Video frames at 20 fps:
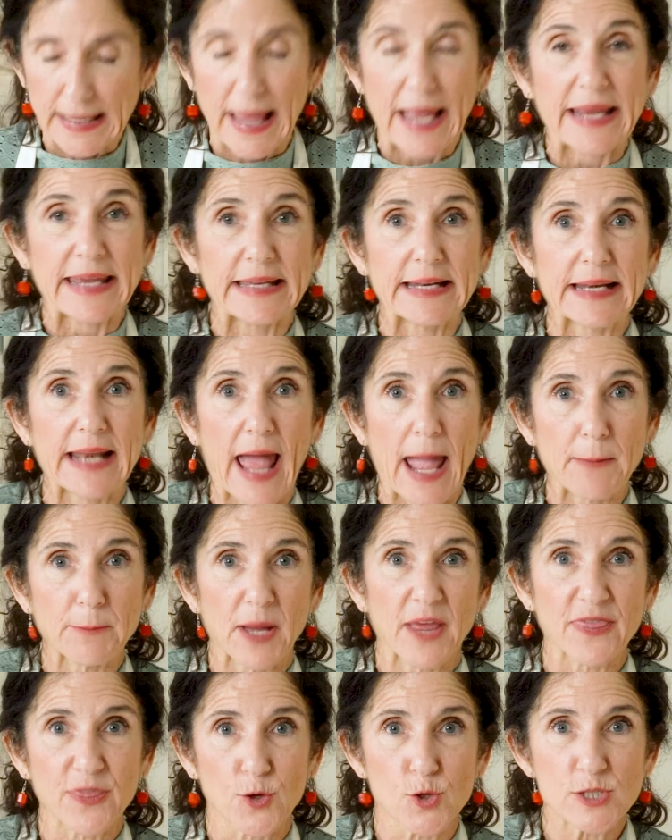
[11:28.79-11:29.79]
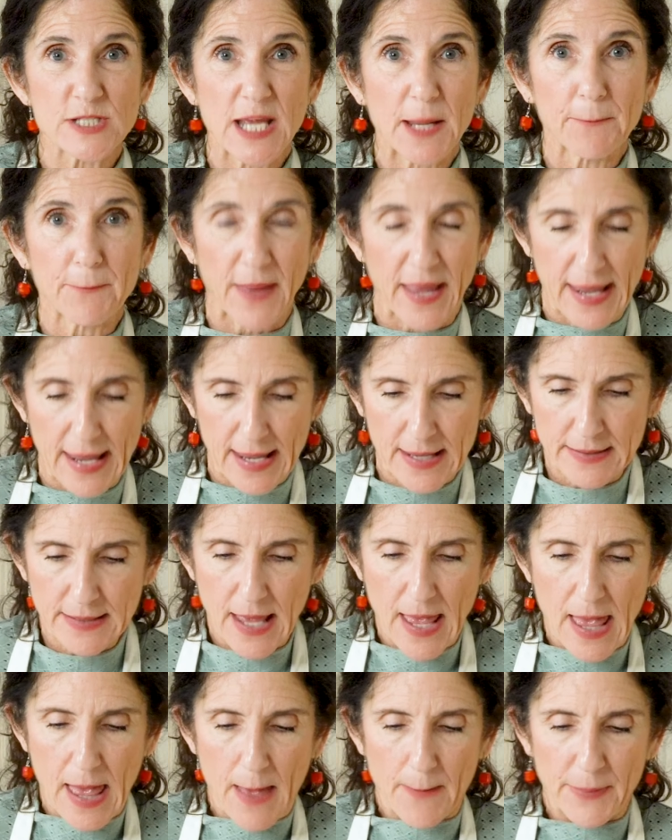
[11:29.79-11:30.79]
like in a 9 by 13 pan,
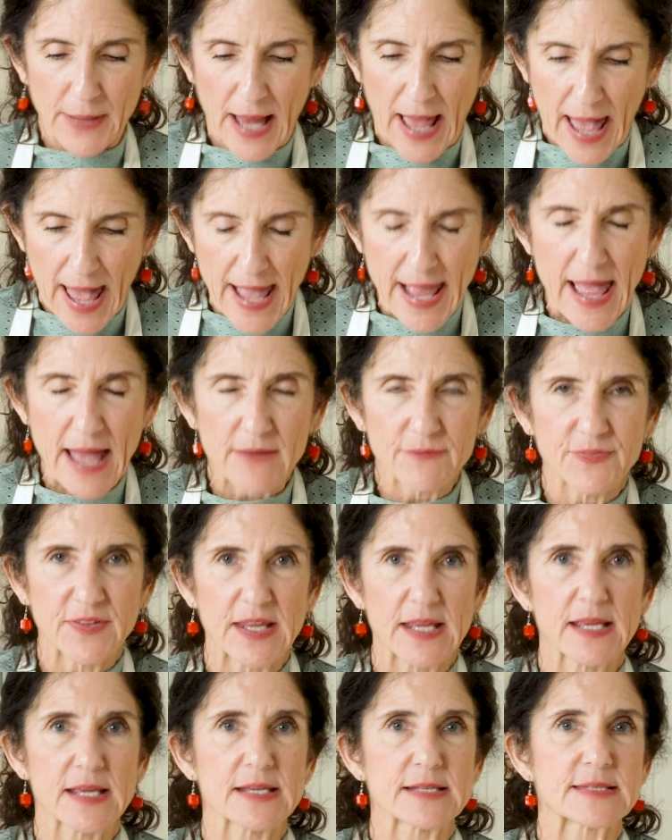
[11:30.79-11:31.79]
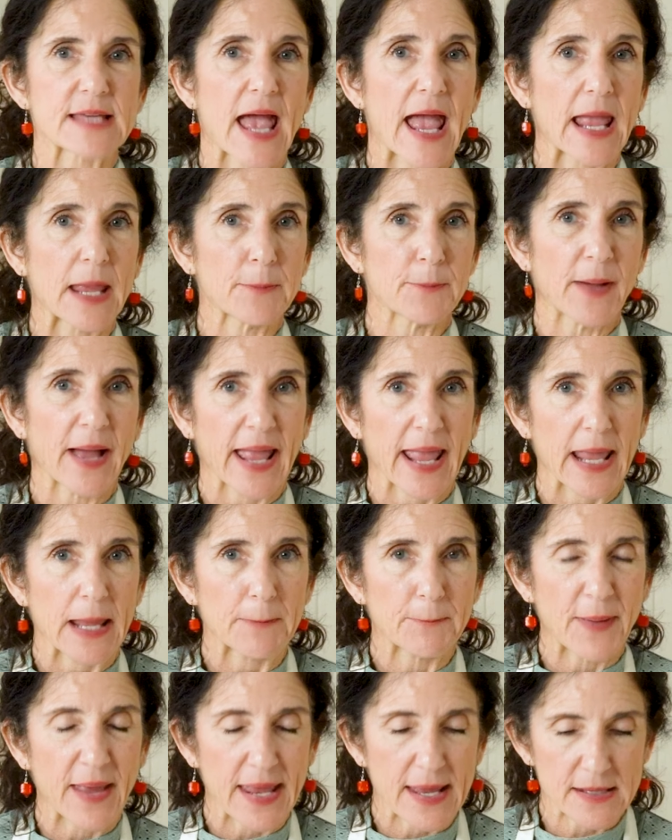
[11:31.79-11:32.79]
but I have these 8 by
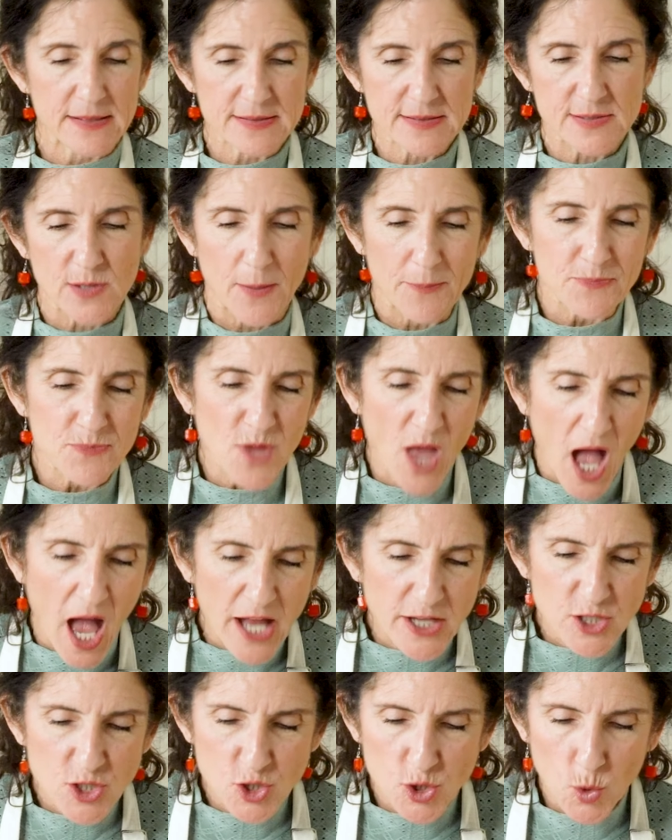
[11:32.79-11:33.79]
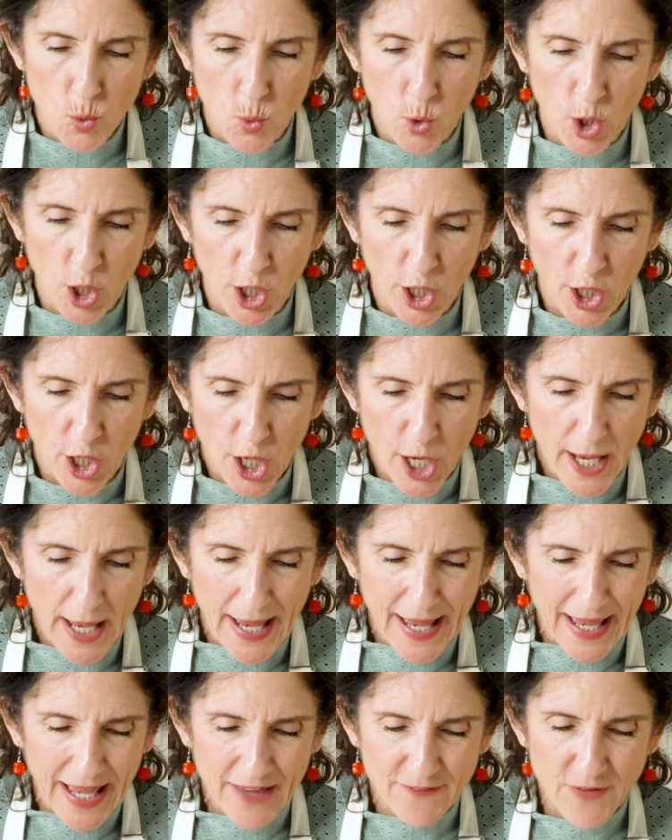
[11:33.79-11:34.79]
8 pans, so I'm not sure
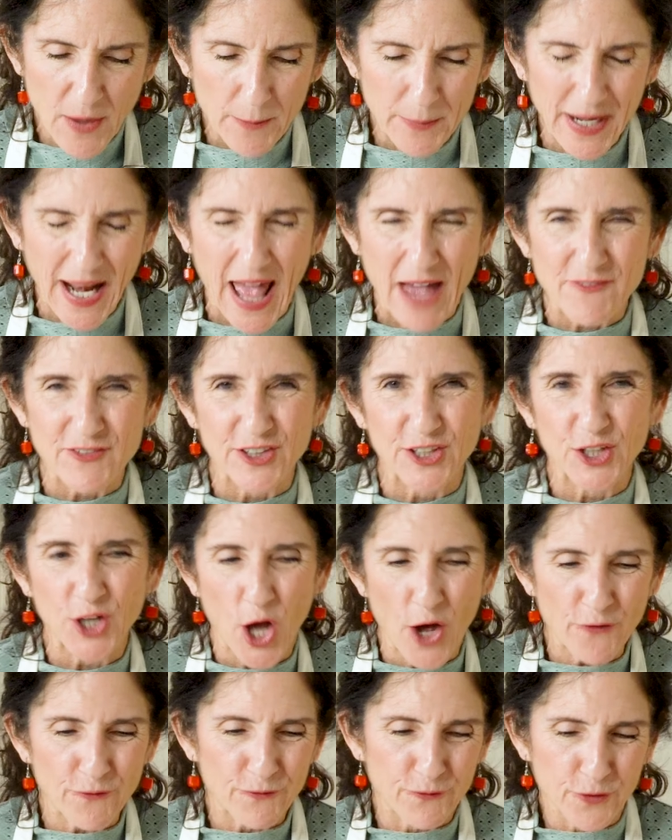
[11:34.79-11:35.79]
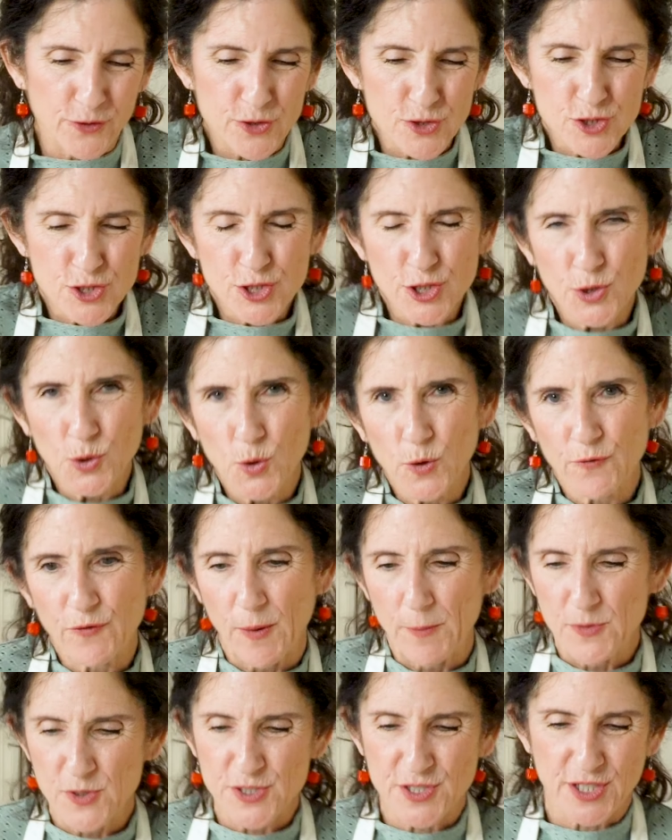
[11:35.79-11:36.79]
if I'm gonna have enough for two, if
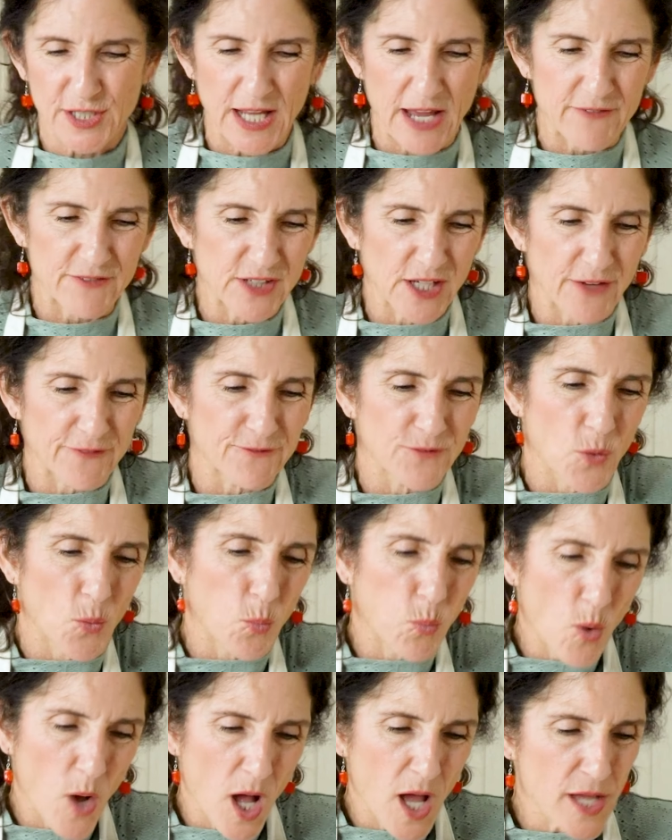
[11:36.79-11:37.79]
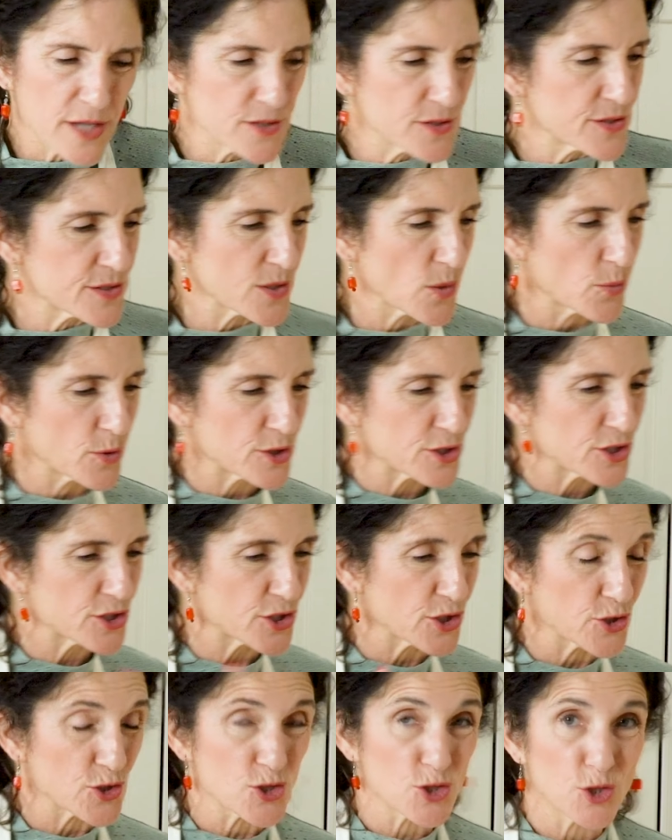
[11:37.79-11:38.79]
I'm just gonna have enough for one. So we're just
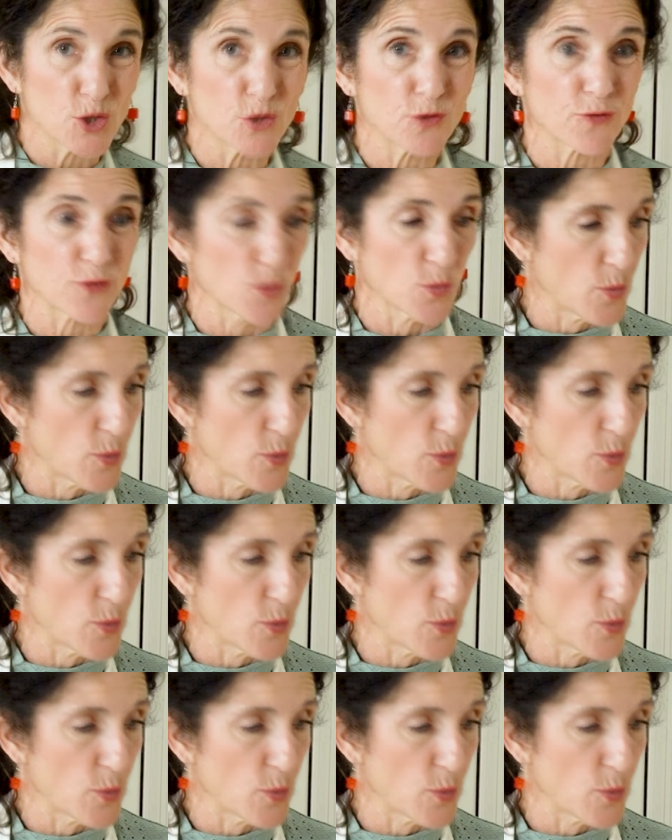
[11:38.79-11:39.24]
gonna shoot for